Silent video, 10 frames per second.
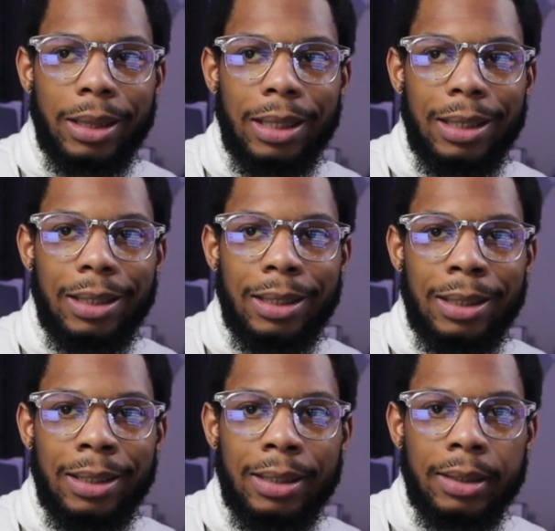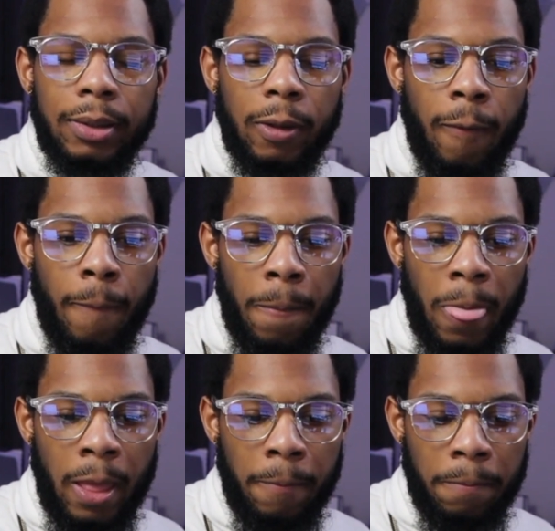the
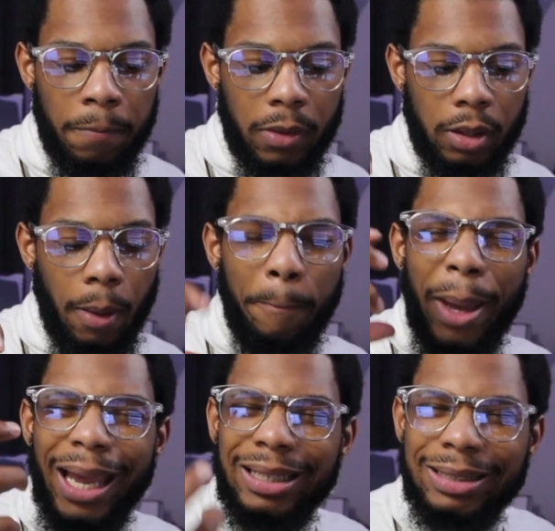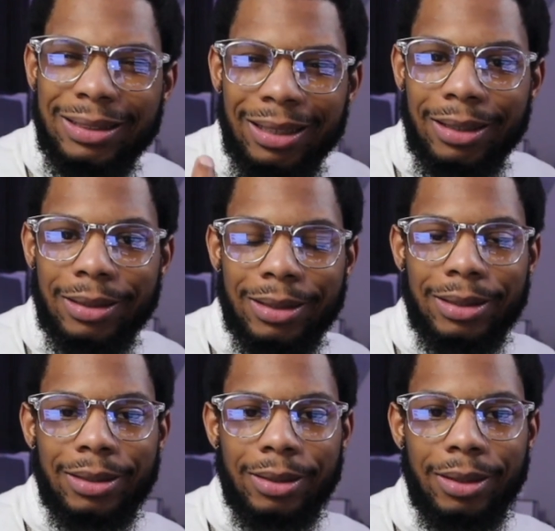
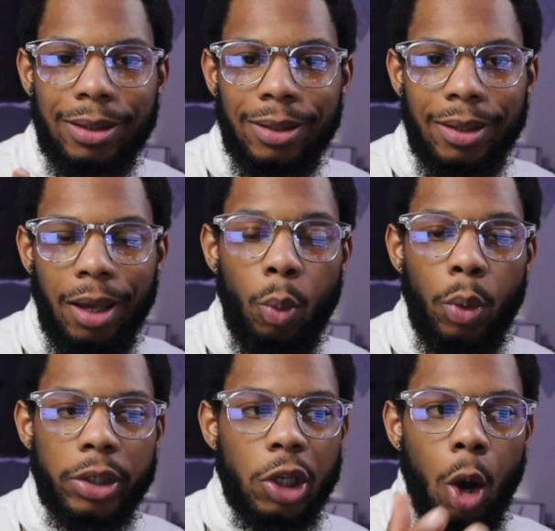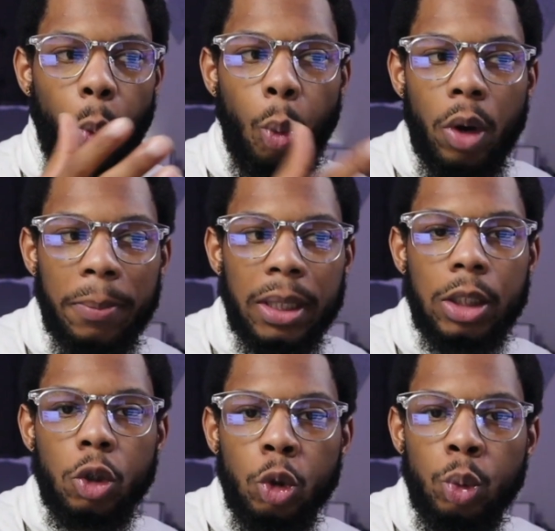basics in which a
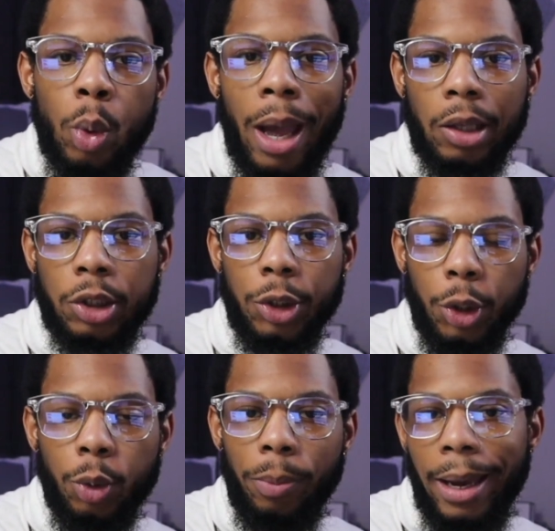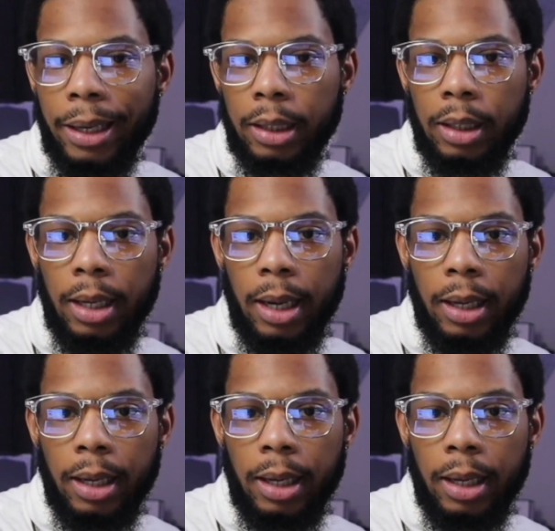woman knew how to do back in the day.